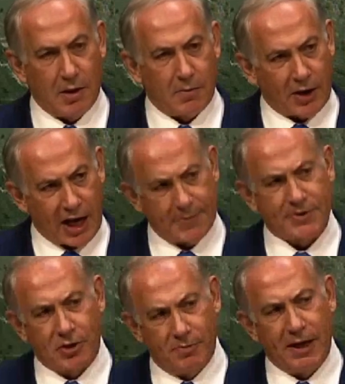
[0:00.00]

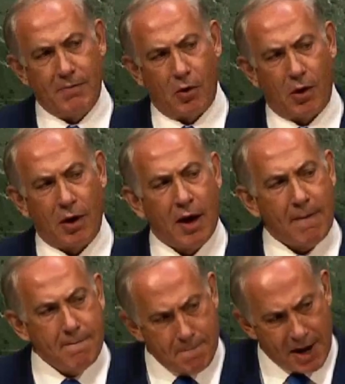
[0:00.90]
perhaps you'd be more
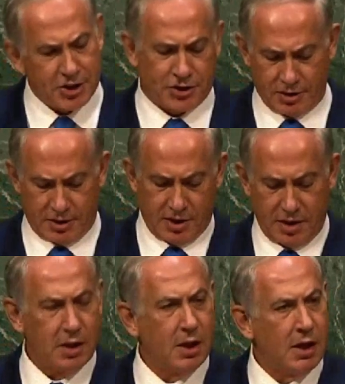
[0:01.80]
measured
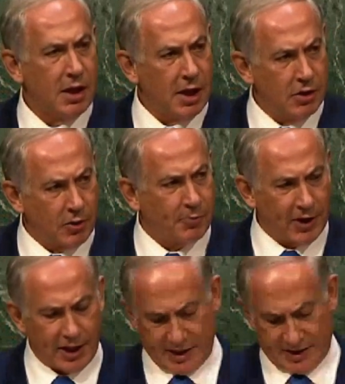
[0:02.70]
in your
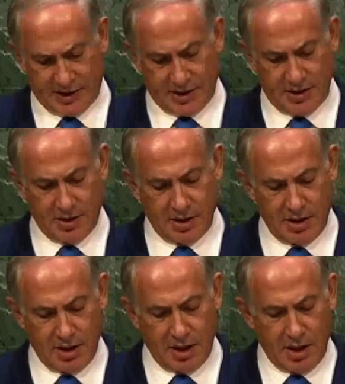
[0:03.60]
praise.
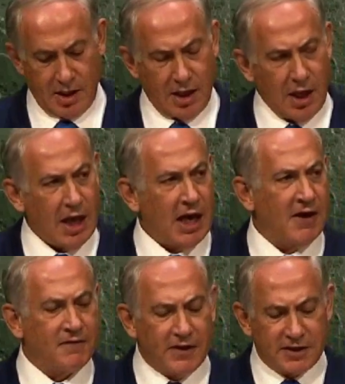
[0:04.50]
And
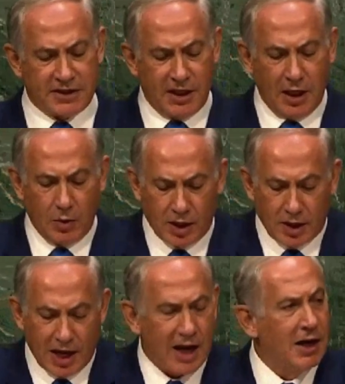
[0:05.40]
if this deal
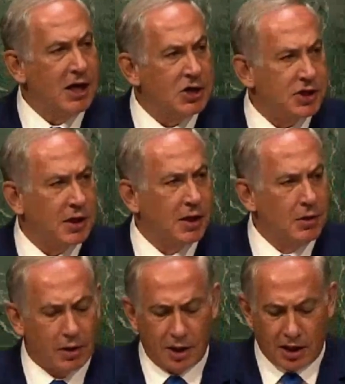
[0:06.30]
were unleashing a
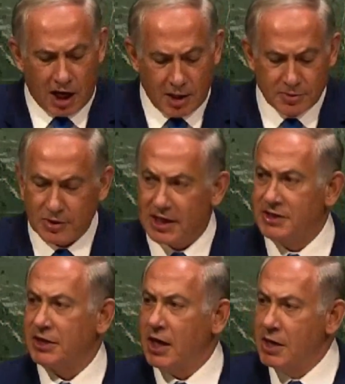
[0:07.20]
nuclear arms
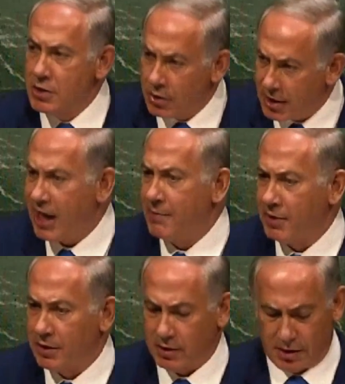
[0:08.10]
race in your
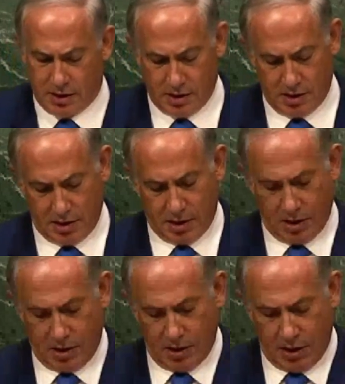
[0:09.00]
neighborhood,
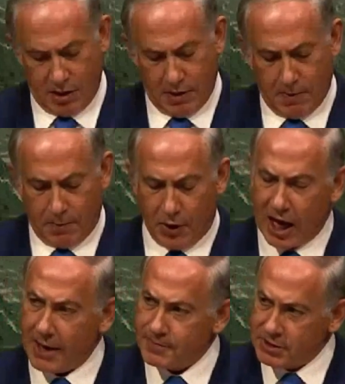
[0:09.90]

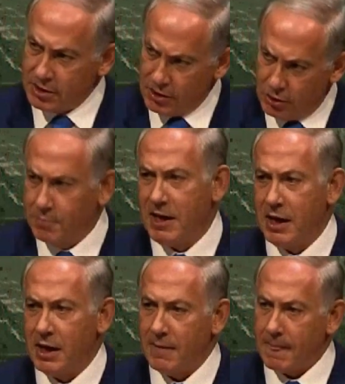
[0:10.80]
perhaps you'd
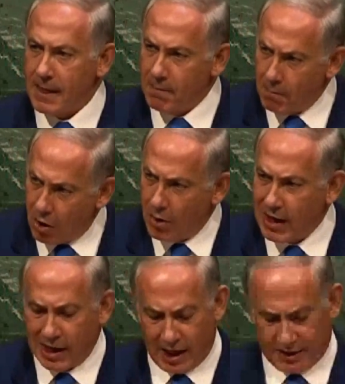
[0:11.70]
be more
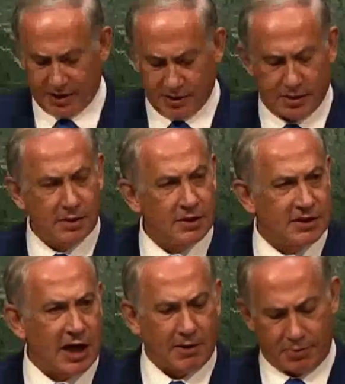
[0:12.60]
reluctant to
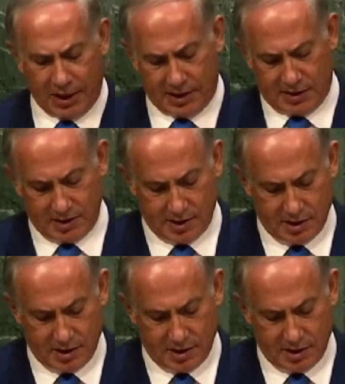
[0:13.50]
celebrate.